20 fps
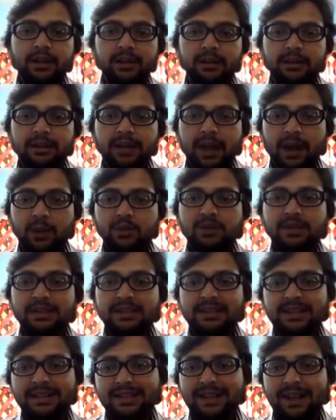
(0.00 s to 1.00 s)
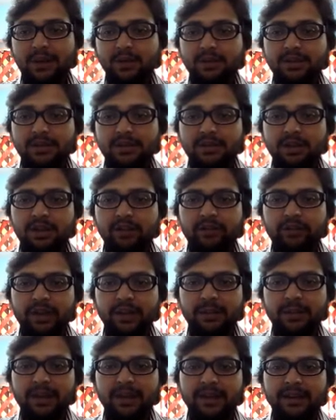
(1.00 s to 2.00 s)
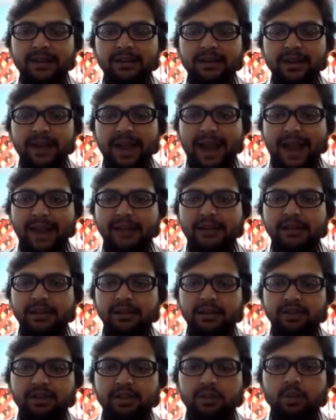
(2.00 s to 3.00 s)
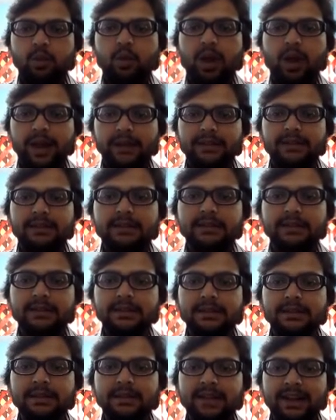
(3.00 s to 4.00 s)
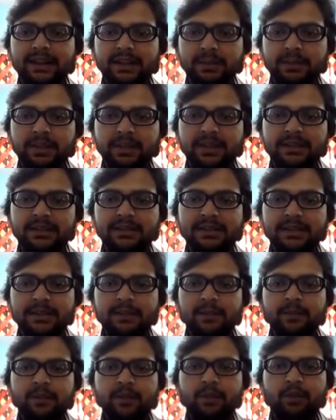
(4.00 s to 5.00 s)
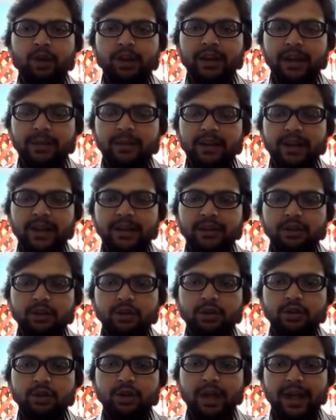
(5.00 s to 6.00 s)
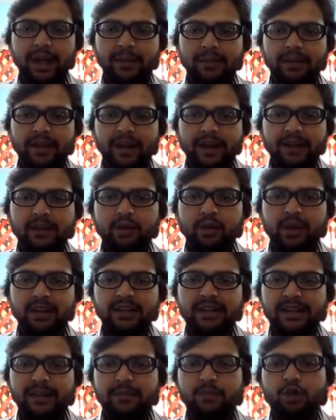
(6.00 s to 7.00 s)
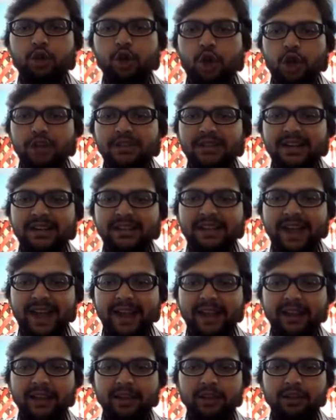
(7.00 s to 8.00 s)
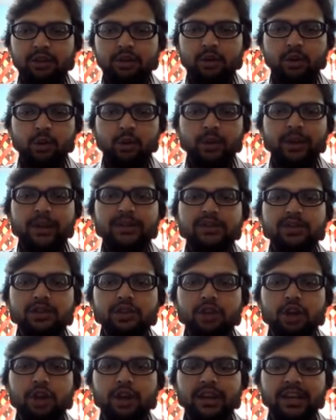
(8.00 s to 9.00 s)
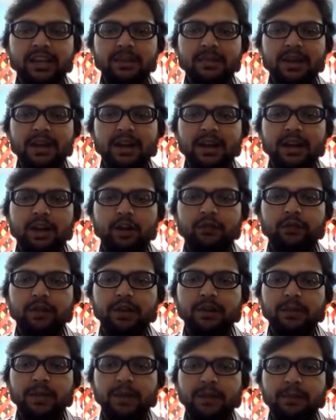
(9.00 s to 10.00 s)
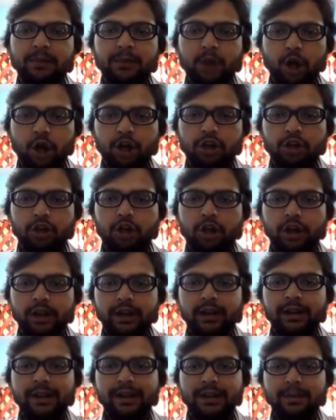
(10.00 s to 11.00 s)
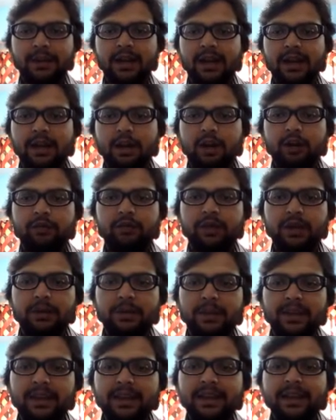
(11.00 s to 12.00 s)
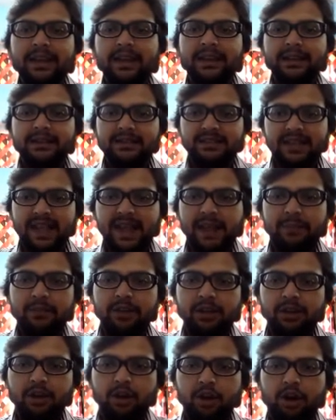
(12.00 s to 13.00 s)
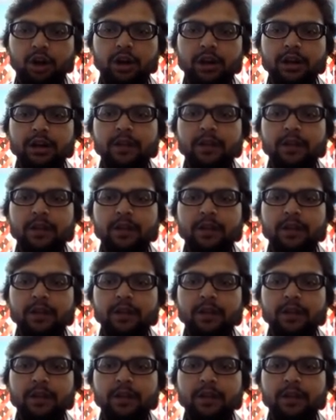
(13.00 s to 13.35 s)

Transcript: thousands and thousands of email at once, that means what I'm trying to do, I'm trying to attempt DOS attack, through which your email account will be blocked or email account will be jammed, or